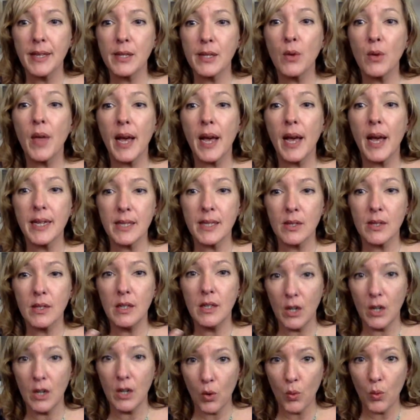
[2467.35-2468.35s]
So
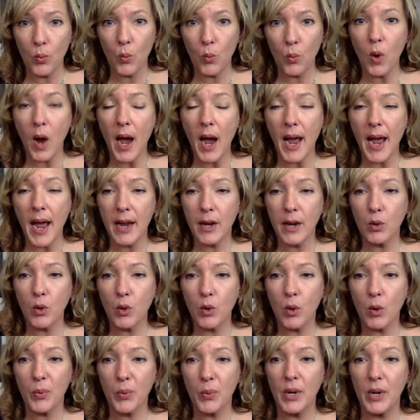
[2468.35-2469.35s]
that's, you know, why I
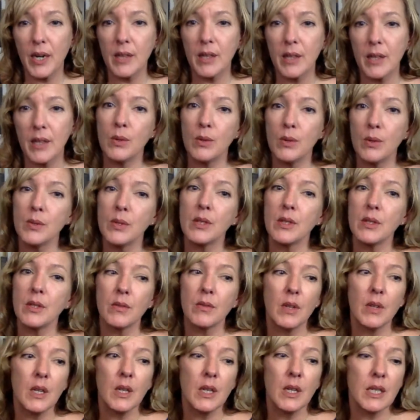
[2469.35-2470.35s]
incorporated those
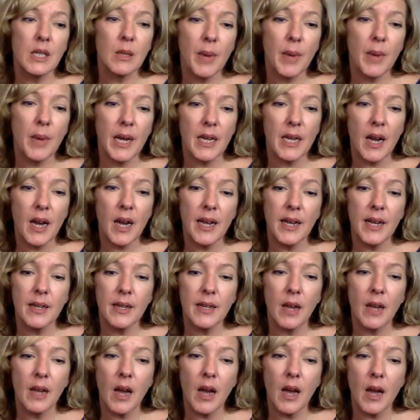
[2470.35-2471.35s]
into my
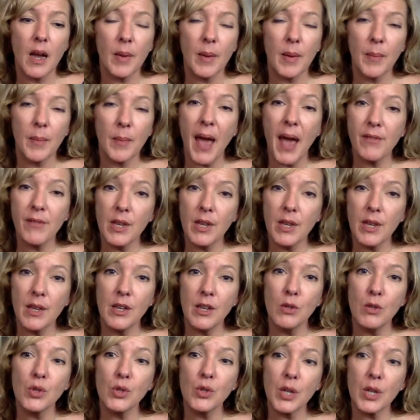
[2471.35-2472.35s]
diet. Um, I'm
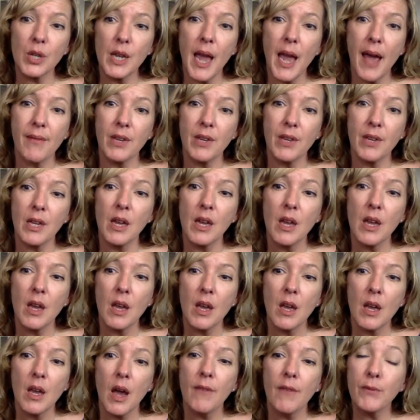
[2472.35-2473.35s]
having, usually having
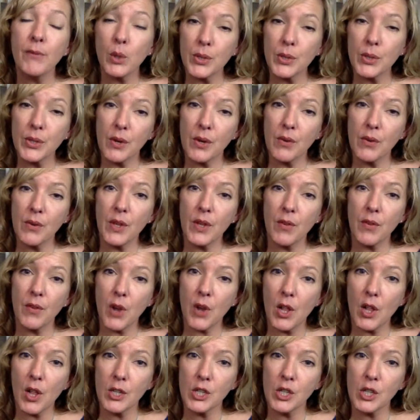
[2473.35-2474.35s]
a full serving
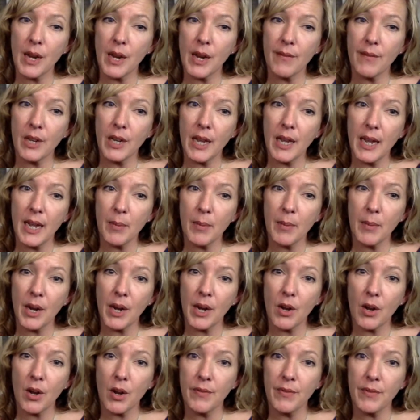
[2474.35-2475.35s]
of collagen every day in
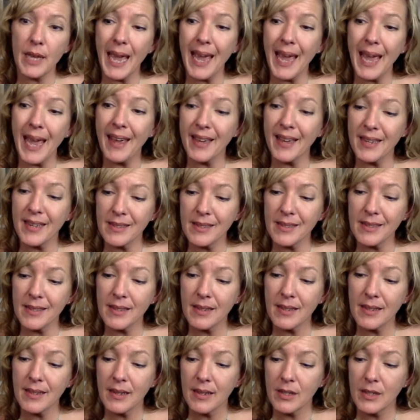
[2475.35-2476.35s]
my coffee
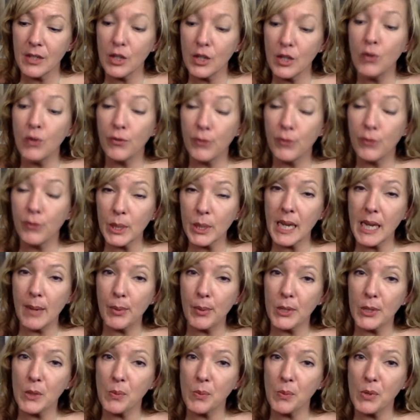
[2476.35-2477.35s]
and two full
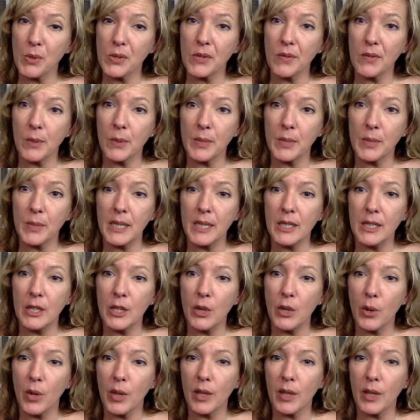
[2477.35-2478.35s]
tablespoons of
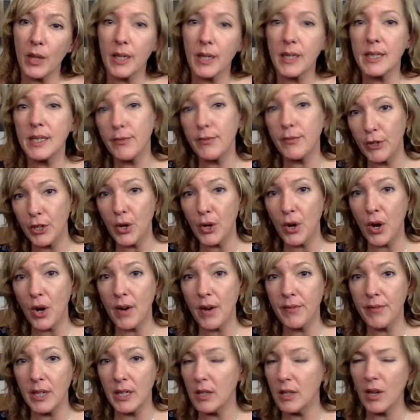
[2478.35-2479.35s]
MCT oil in a different
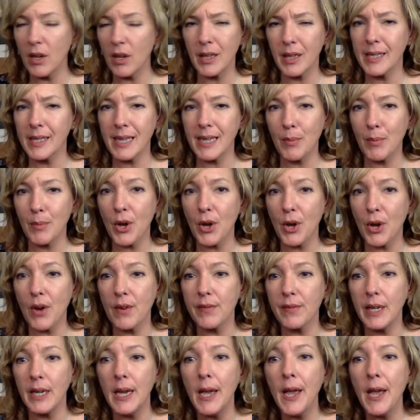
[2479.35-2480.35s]
coffee, not the same
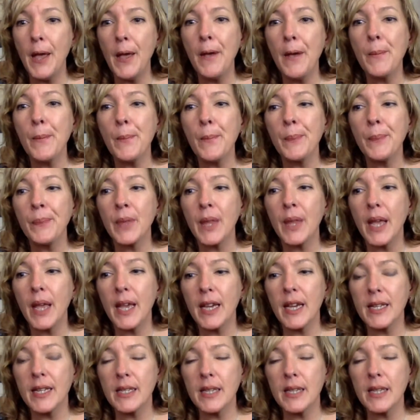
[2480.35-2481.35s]
coffee.
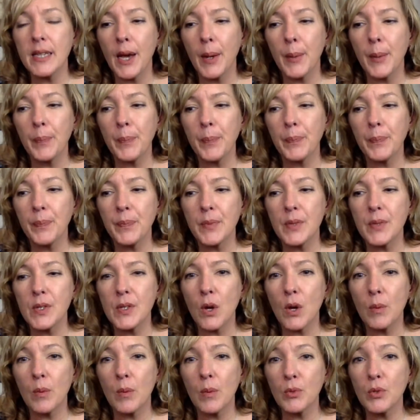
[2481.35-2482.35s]
And um,
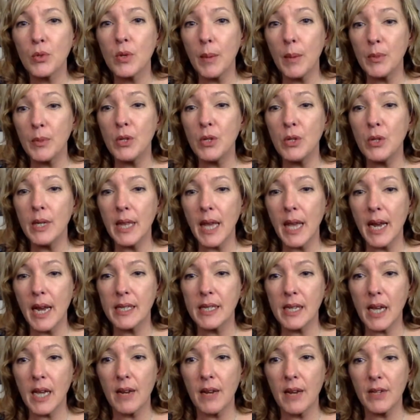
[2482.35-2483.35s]
so I'm, I'm doing that
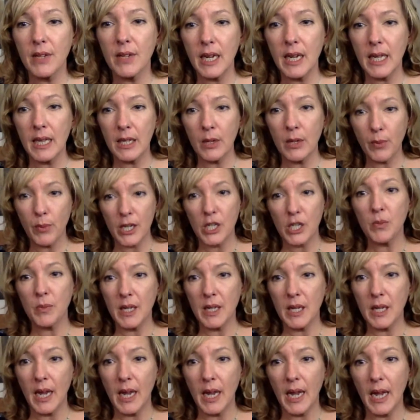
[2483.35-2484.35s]
as kind of a daily
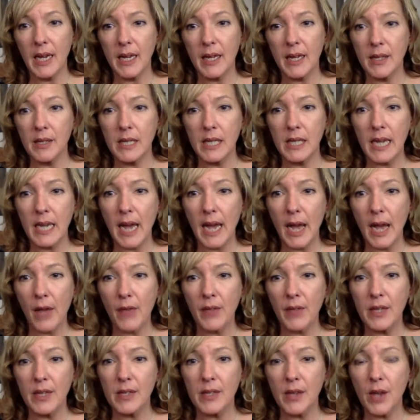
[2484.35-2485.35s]
regimen and seeing
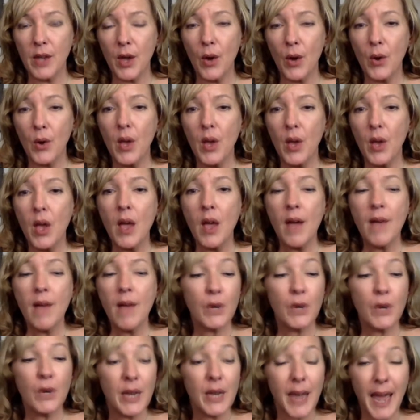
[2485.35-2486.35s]
how things go.
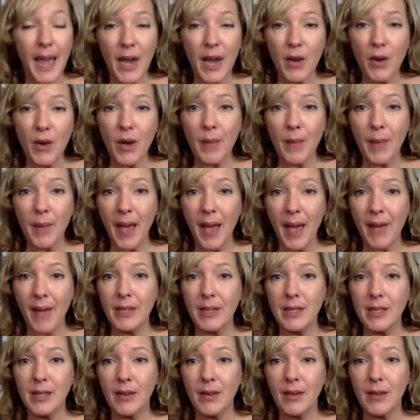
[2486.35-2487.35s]
For now, I'm
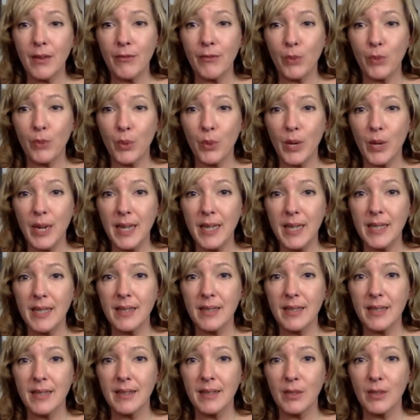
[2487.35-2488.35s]
having to
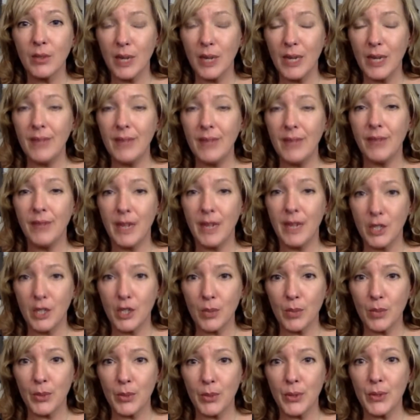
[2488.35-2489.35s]
avoid green
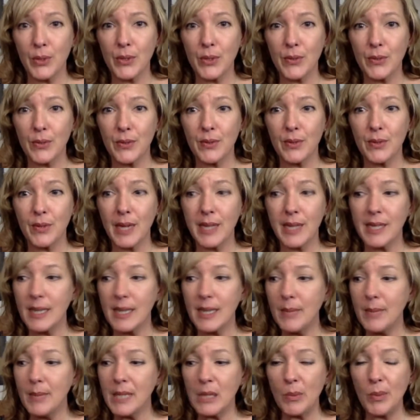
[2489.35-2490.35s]
vegetables. That
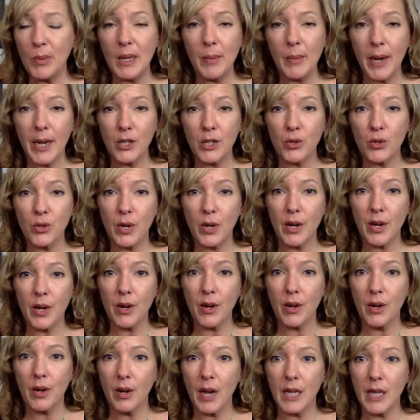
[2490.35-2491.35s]
seems to be my
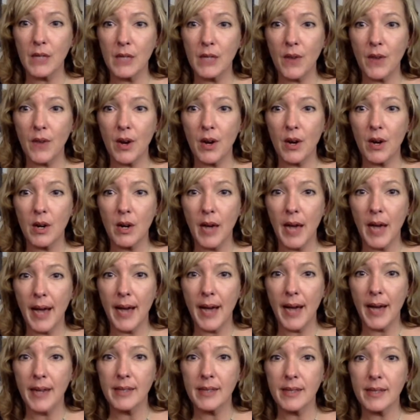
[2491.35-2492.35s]
trigger as far
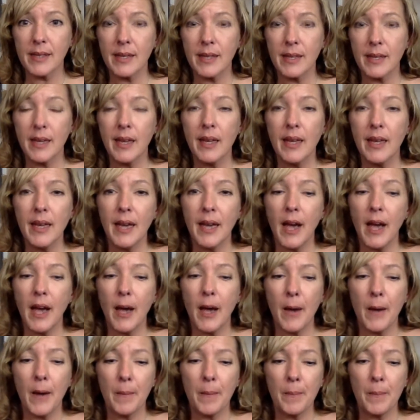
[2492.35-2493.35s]
as
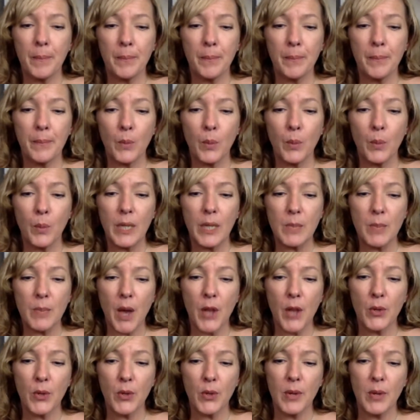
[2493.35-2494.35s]
um, what's
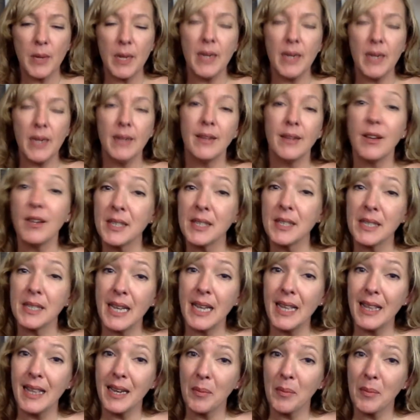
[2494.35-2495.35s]
bothering me. Not to
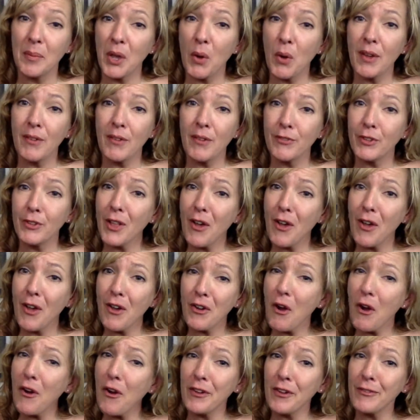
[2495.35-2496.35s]
say that I'm going full
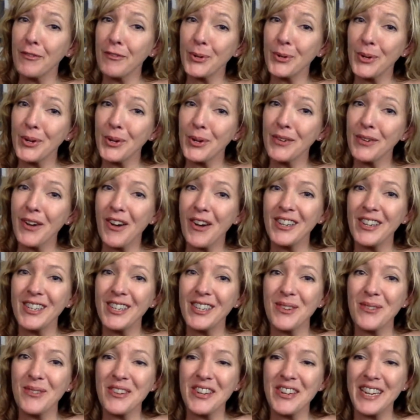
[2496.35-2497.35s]
on carnivore
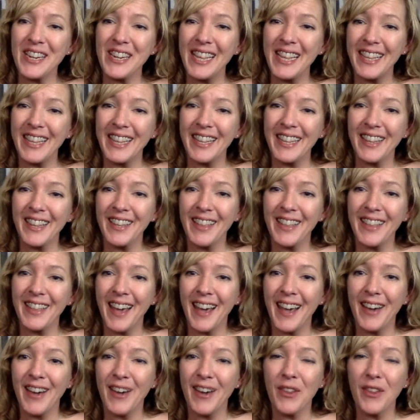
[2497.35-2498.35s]
on you or anything like
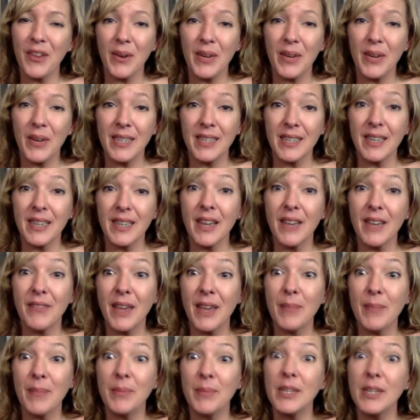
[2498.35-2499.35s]
that, although I did
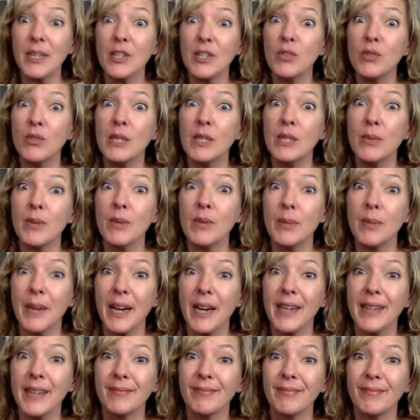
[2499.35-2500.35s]
love that big juicy
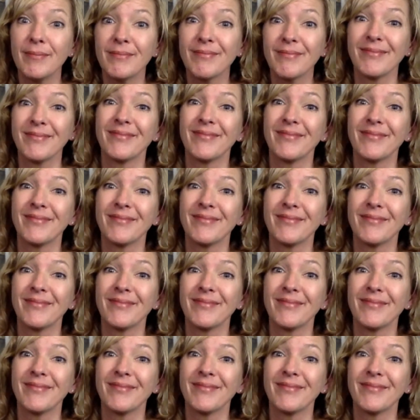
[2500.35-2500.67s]
ribeye.